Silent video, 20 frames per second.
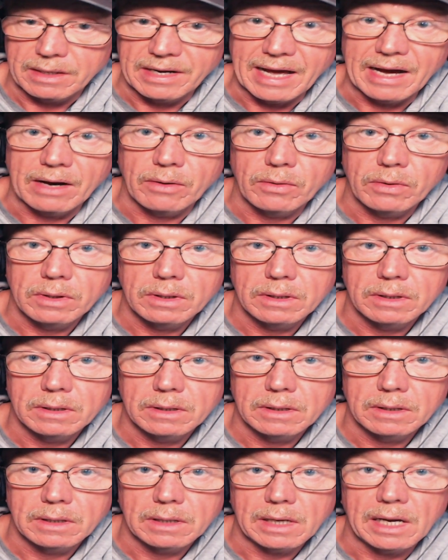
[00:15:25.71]
Now
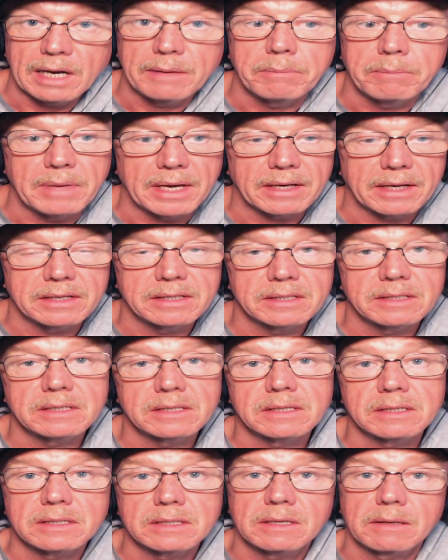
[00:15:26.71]
I
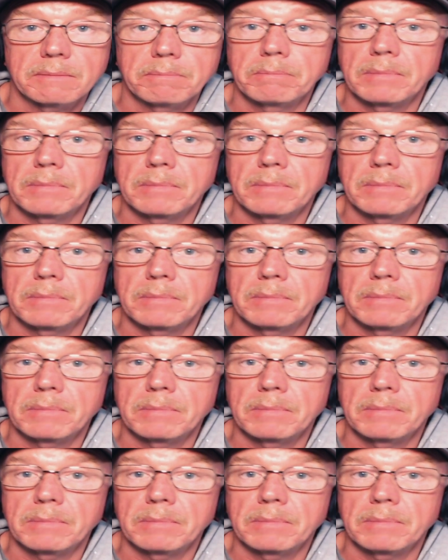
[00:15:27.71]
mix